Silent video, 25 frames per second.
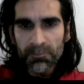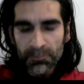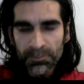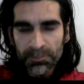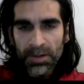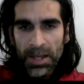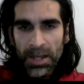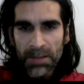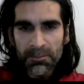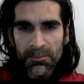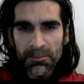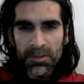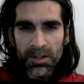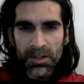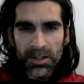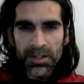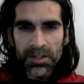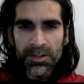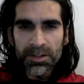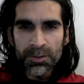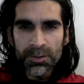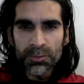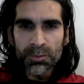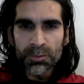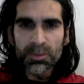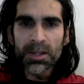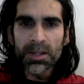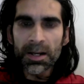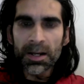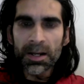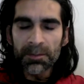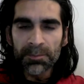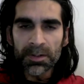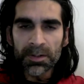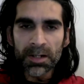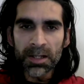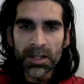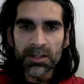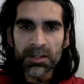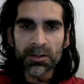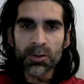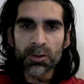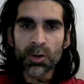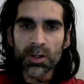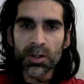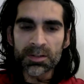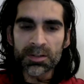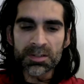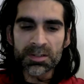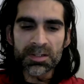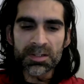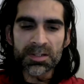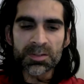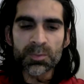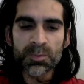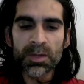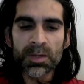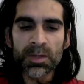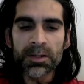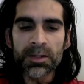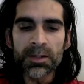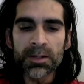primarily due to that, but other causes as well,